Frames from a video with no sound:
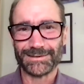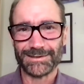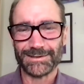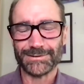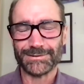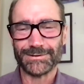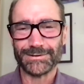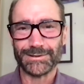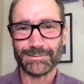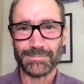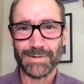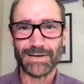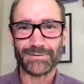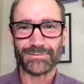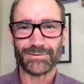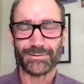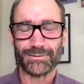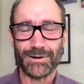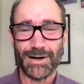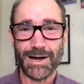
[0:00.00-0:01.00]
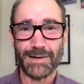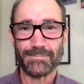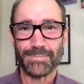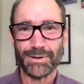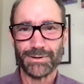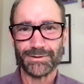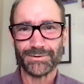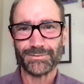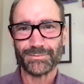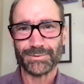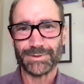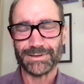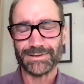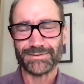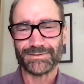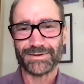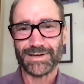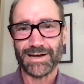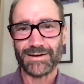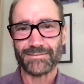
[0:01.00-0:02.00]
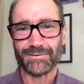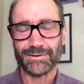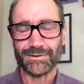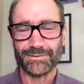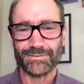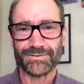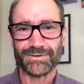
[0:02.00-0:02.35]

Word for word: clearly your muscle components we discover, your